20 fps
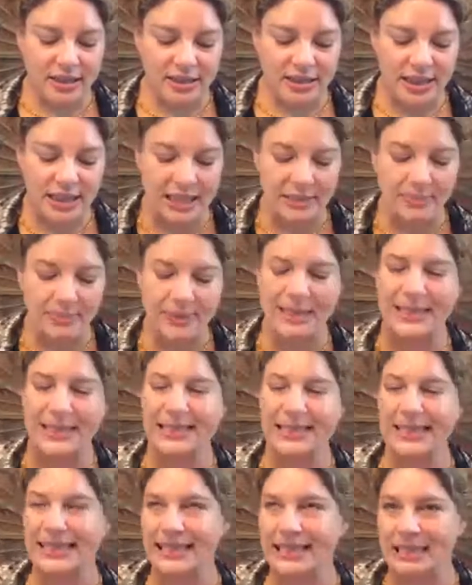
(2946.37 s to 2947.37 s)
deep in
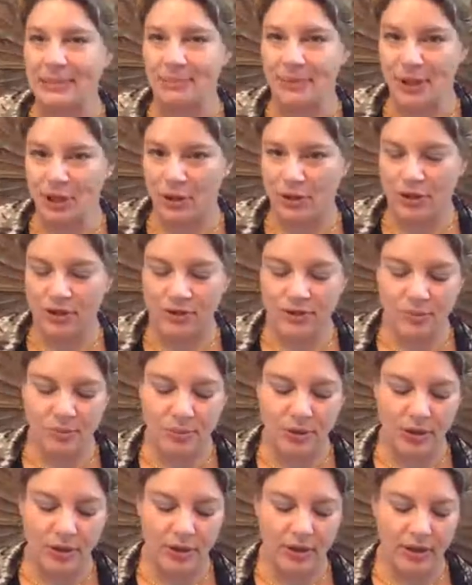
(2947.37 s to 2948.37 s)
this deep inner
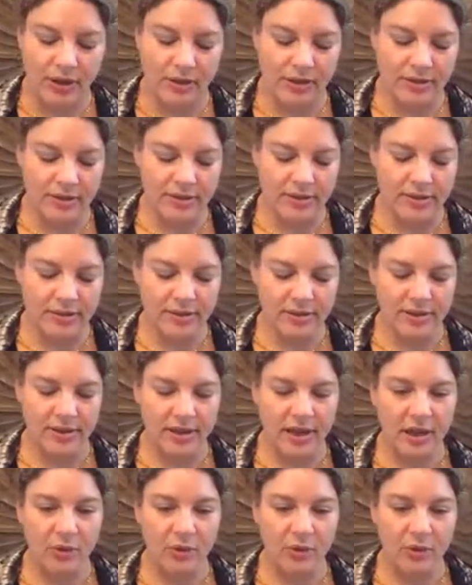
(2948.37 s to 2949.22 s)
experience,